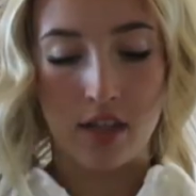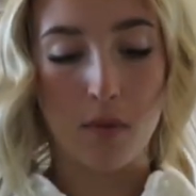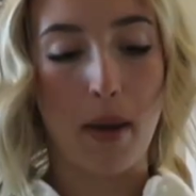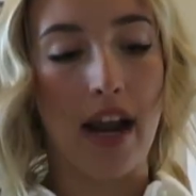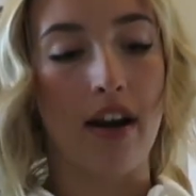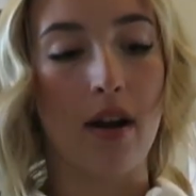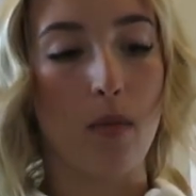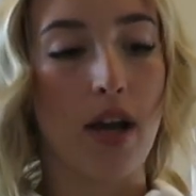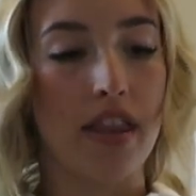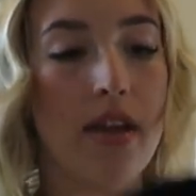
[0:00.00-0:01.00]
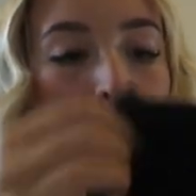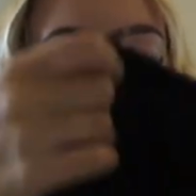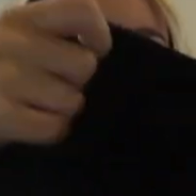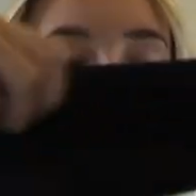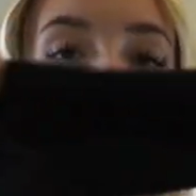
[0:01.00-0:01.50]
then you pair it with
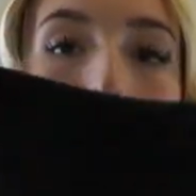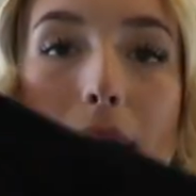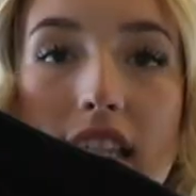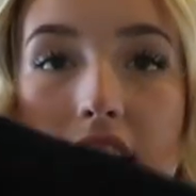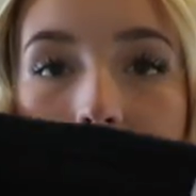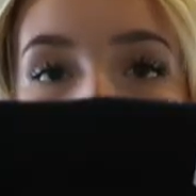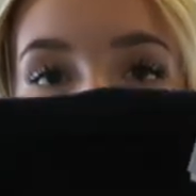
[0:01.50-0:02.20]
these basic